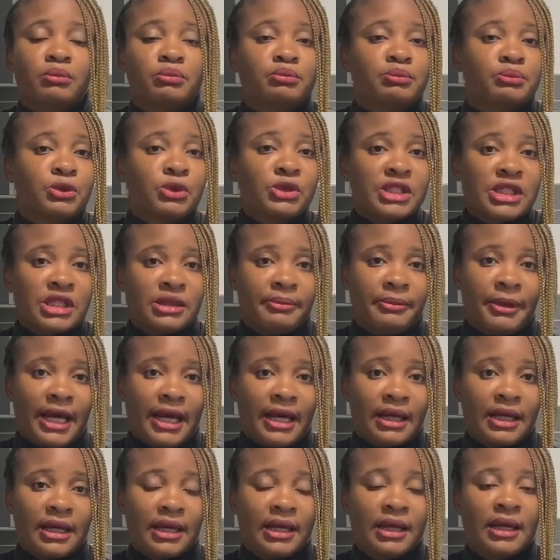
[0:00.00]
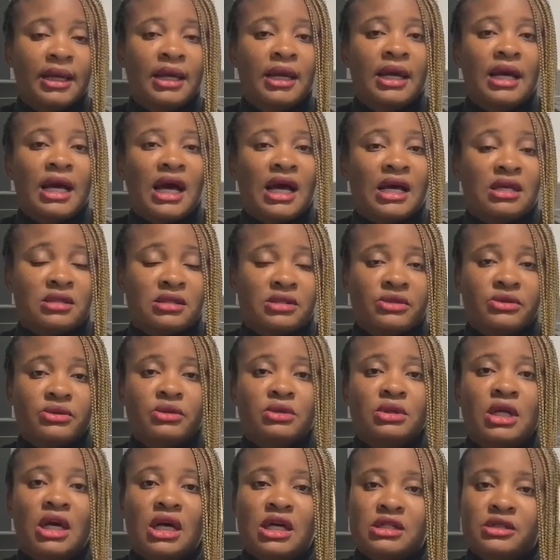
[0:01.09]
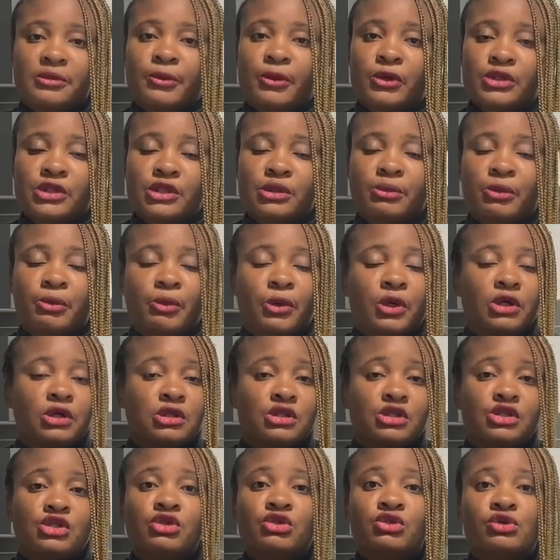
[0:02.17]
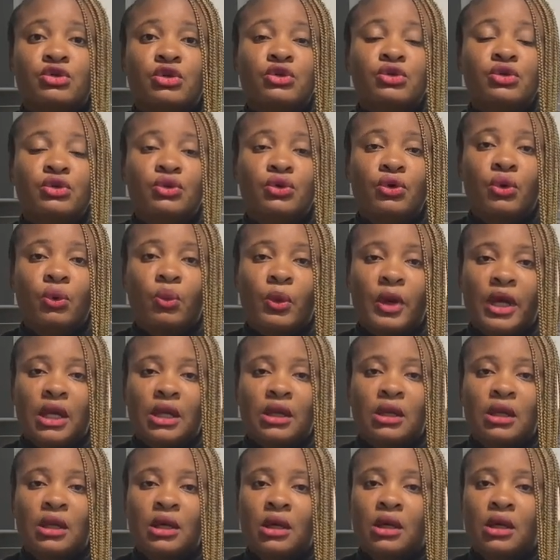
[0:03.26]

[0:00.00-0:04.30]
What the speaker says: put it back as soon as possible, because you don't know when